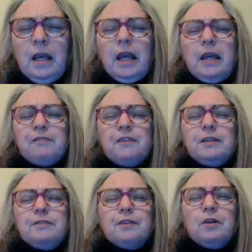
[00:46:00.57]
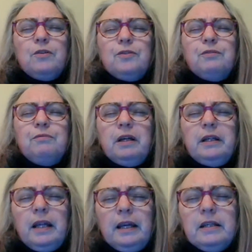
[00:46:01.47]
if I've got the right
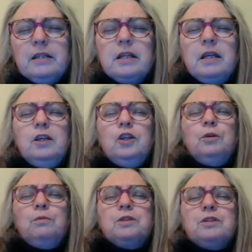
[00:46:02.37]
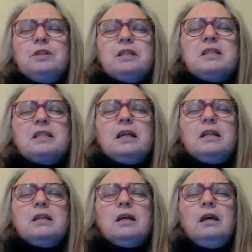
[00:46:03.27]
lady, you would
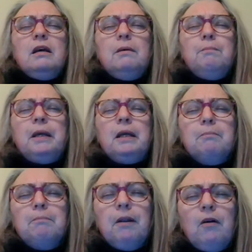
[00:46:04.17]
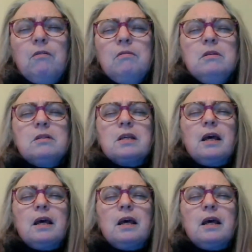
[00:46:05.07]
understand her being blonde,